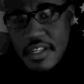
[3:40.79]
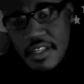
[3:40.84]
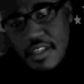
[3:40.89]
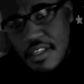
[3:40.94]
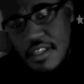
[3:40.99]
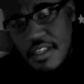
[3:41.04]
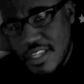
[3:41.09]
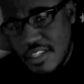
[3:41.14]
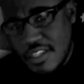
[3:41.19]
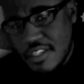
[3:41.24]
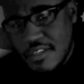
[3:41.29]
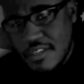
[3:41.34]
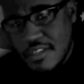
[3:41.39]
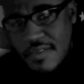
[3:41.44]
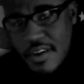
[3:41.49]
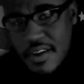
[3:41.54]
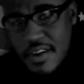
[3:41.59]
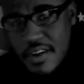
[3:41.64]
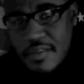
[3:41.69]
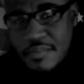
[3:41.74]
this is
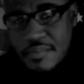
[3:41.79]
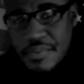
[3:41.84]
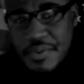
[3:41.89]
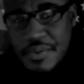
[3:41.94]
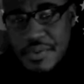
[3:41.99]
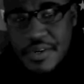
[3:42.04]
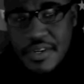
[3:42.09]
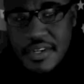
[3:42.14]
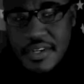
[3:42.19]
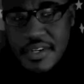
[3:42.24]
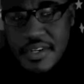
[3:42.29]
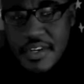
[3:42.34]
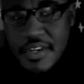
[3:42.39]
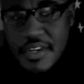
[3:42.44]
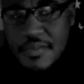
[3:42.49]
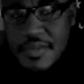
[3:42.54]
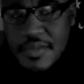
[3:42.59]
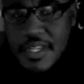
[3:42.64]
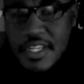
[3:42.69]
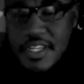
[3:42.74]
very important to know
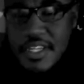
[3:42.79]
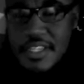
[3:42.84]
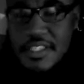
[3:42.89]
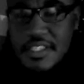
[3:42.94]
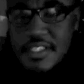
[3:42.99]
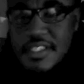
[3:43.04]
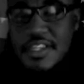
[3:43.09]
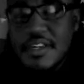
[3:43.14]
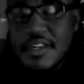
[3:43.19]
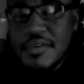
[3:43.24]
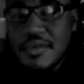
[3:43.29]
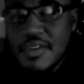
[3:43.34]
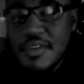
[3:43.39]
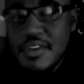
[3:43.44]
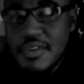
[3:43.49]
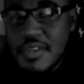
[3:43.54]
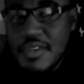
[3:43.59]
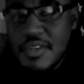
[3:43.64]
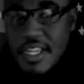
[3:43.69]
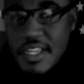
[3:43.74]
because when
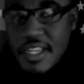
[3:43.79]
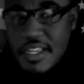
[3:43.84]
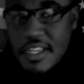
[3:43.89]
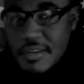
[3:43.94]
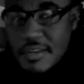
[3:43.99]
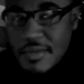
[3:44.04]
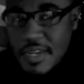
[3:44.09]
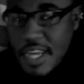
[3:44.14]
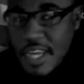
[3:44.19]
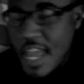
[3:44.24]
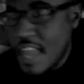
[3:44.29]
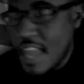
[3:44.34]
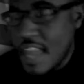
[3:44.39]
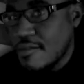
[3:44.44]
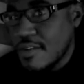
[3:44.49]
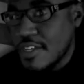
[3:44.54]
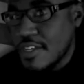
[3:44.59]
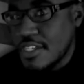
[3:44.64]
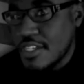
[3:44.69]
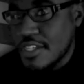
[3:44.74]
you're dealing with lighting
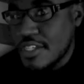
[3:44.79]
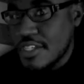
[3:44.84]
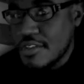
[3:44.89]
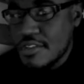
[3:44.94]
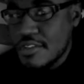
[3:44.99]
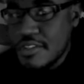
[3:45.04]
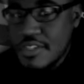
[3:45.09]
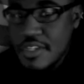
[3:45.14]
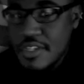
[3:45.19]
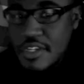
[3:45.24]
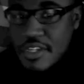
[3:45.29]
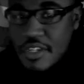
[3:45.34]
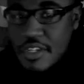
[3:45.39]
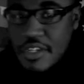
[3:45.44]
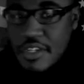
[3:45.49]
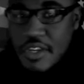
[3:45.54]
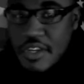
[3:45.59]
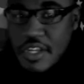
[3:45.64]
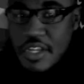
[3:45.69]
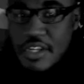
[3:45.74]
ratios,
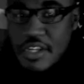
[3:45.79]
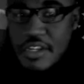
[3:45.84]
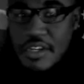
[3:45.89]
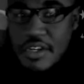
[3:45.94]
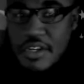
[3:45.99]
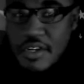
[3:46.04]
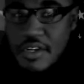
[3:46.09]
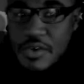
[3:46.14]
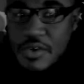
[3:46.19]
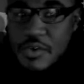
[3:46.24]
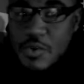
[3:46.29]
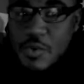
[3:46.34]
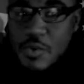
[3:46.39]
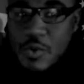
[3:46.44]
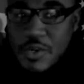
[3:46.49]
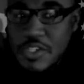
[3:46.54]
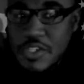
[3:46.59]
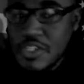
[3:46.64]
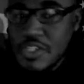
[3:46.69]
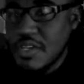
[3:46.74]
you need to know
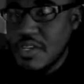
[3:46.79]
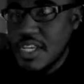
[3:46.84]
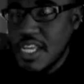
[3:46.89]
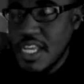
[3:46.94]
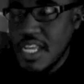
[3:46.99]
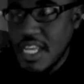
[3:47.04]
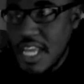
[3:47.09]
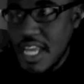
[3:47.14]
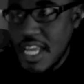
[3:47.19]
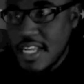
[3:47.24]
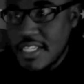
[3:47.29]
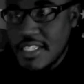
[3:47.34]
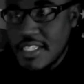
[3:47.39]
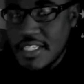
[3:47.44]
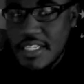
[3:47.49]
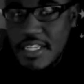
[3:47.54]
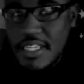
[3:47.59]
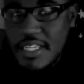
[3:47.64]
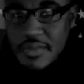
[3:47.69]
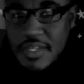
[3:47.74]
what your key light is
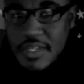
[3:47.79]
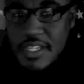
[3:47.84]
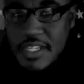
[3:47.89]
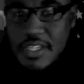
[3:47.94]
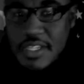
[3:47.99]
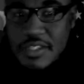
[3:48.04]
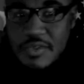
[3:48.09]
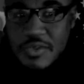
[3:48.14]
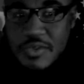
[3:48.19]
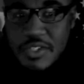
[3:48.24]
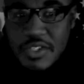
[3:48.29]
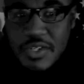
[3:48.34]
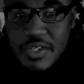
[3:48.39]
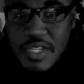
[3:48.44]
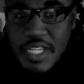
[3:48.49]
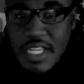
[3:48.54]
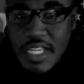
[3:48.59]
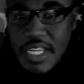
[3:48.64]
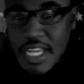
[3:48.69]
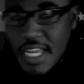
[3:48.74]
set, because what your
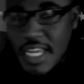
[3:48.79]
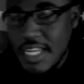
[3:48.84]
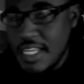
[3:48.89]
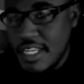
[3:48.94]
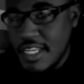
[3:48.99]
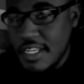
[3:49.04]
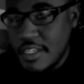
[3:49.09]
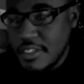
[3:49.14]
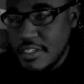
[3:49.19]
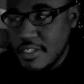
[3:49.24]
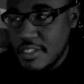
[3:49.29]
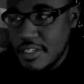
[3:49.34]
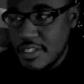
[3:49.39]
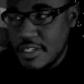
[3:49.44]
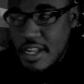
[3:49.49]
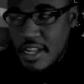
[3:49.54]
key light does, it